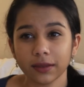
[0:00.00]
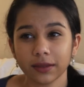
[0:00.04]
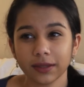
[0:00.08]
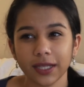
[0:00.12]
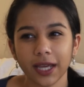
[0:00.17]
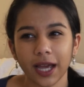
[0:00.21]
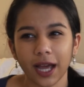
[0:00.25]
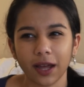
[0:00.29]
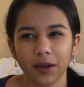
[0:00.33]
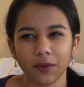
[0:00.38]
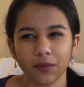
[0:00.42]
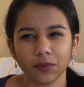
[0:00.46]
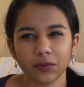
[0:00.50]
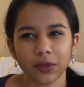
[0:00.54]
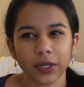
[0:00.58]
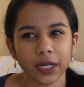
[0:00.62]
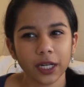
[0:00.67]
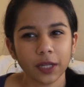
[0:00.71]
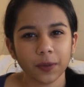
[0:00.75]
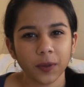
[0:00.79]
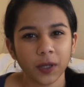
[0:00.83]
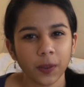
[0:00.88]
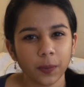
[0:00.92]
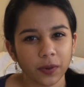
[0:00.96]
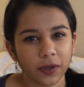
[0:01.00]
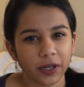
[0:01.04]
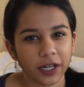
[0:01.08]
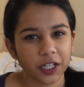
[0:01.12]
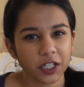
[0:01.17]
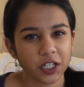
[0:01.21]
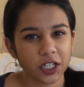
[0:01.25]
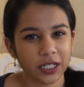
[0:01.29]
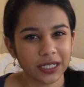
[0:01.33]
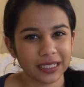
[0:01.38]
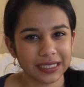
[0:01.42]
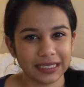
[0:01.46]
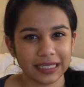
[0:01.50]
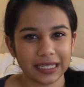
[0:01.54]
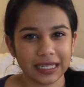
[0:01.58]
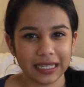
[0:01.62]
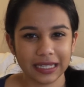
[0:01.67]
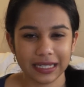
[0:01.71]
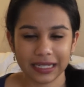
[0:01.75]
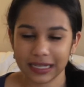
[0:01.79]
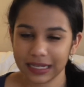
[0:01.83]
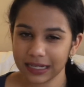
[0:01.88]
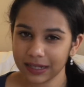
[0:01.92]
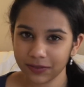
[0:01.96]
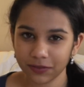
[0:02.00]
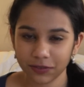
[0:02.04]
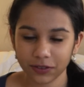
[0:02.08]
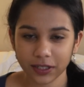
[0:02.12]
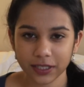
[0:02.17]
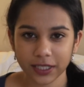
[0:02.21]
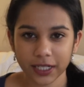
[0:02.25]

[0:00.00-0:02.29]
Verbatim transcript: Yeah, really preparation is key for